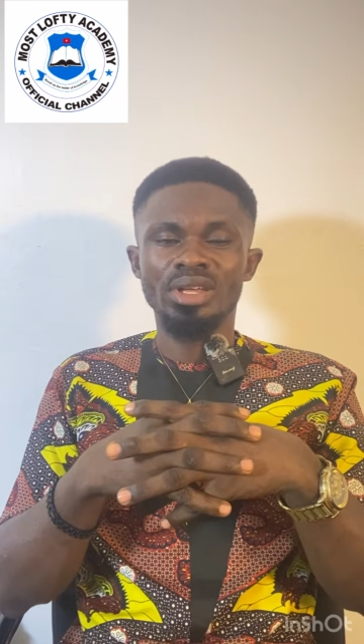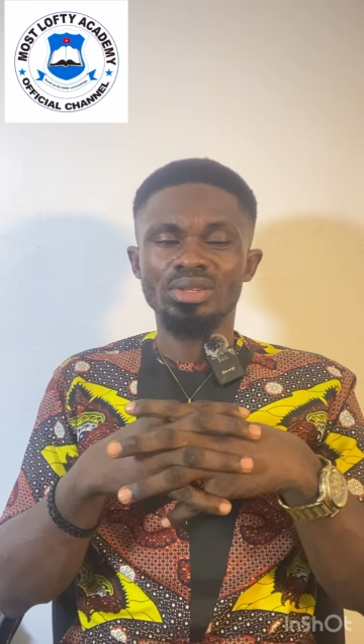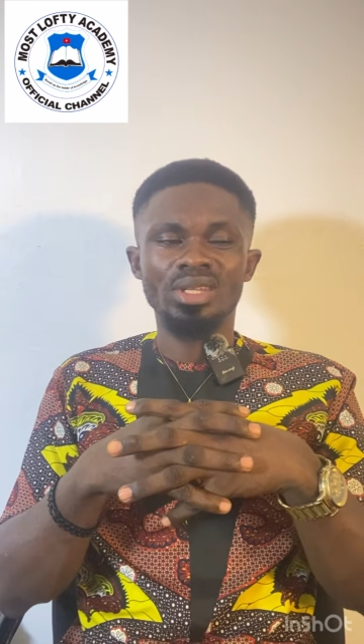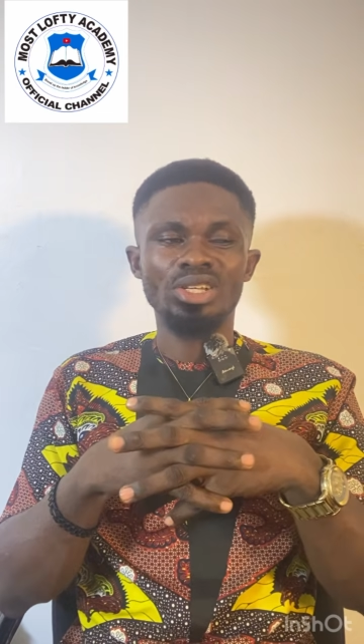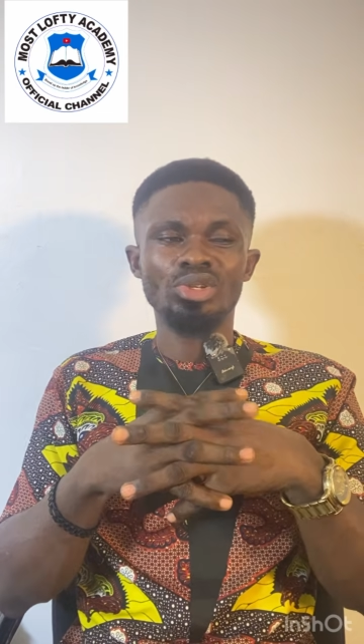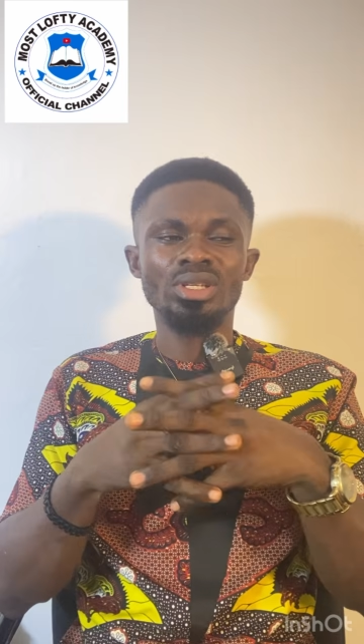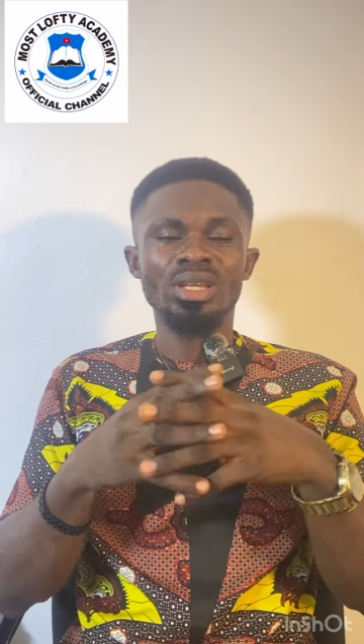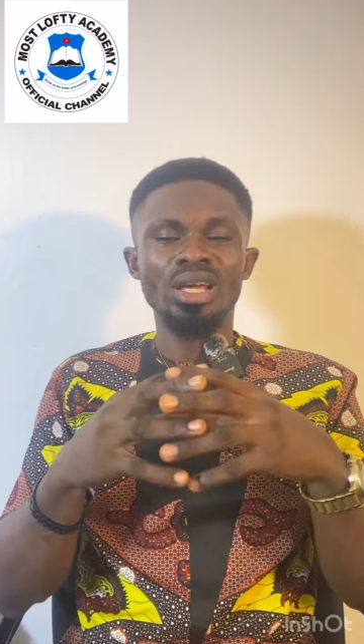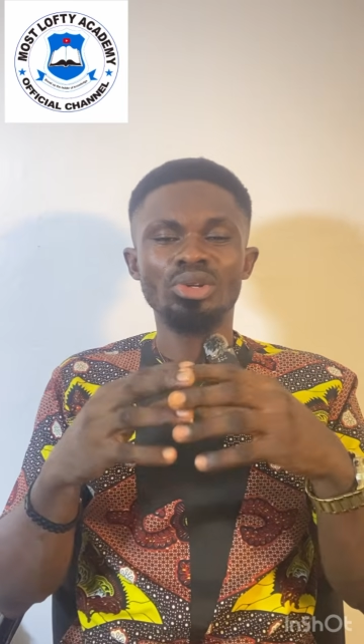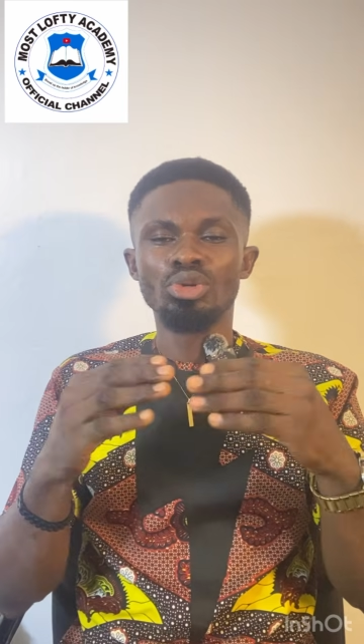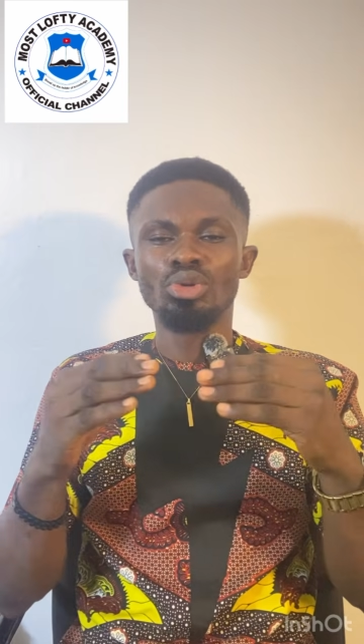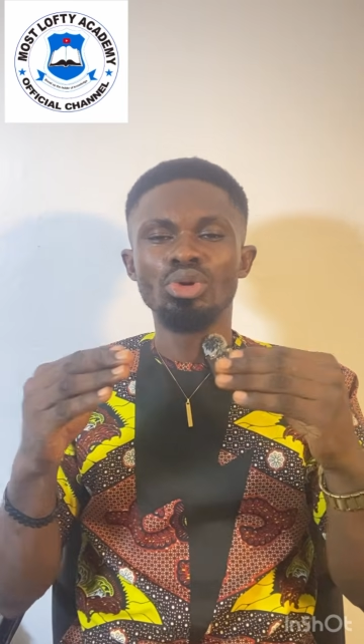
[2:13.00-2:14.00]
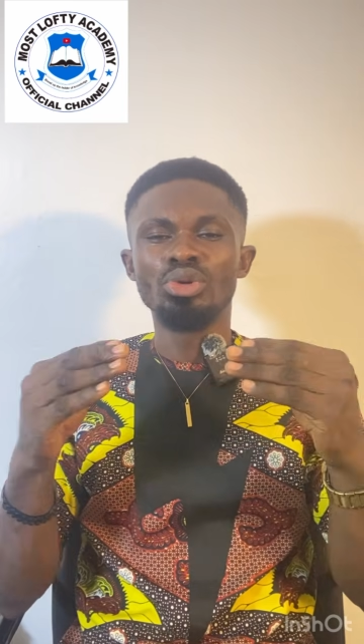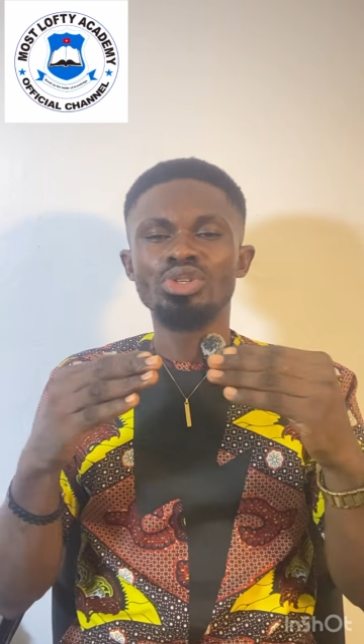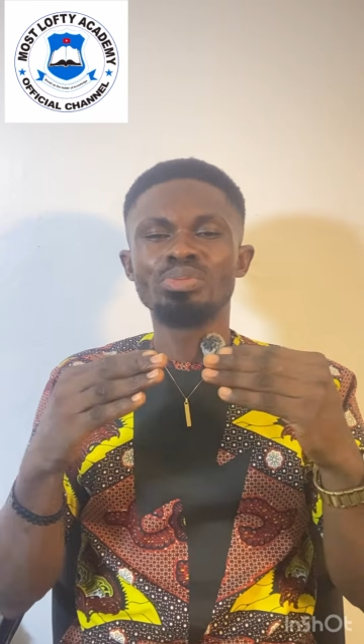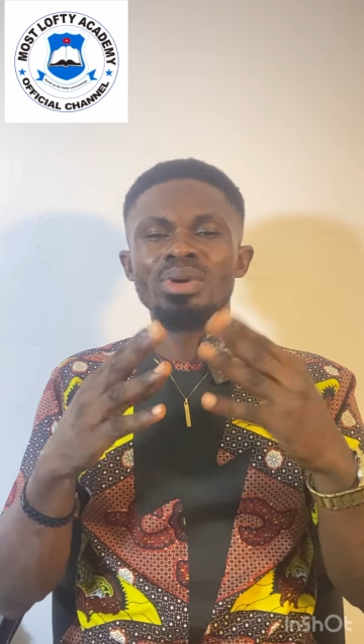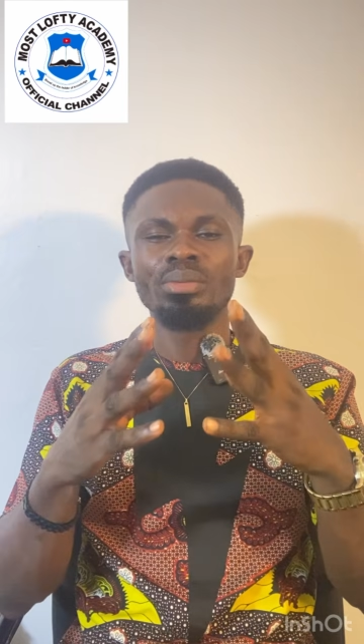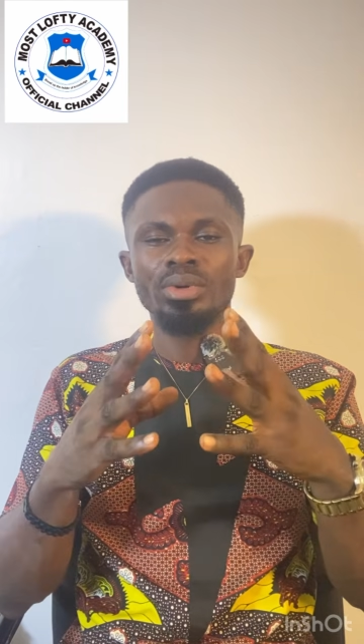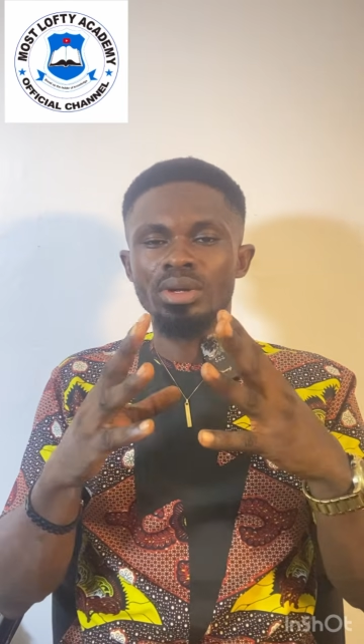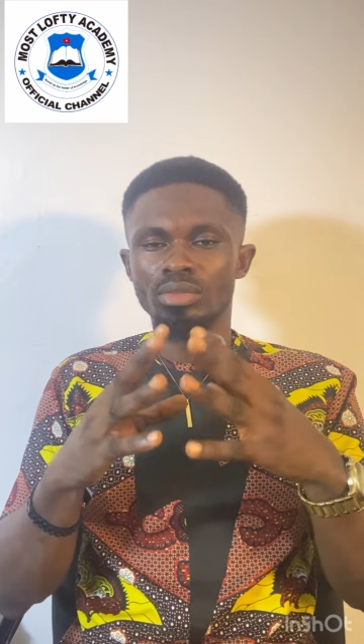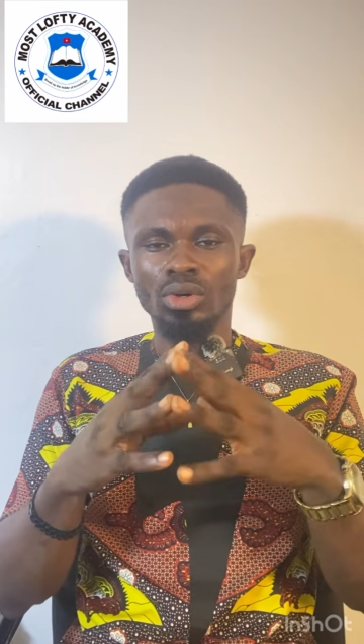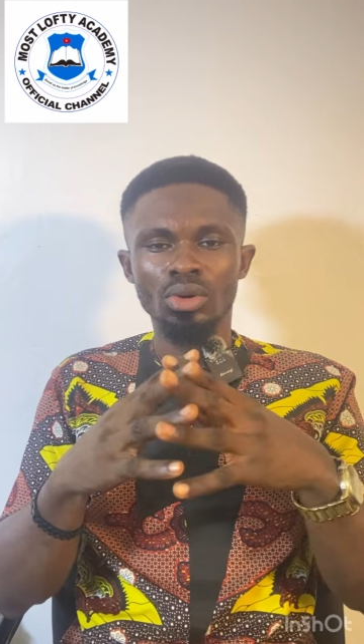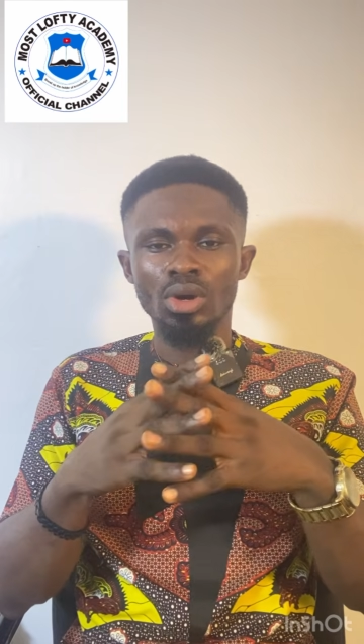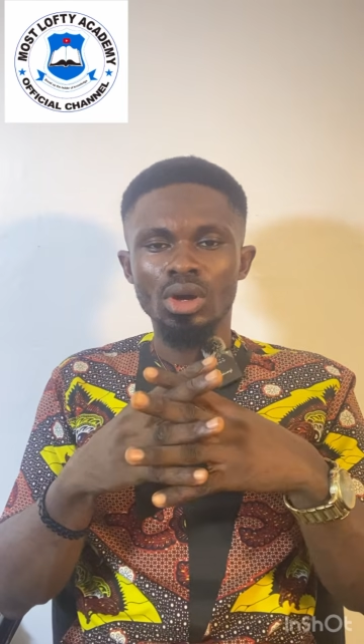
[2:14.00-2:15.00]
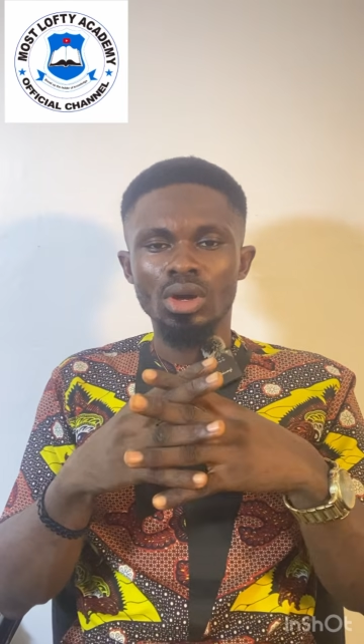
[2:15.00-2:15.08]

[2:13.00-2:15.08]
There's nothing like nucleolus membrane. No.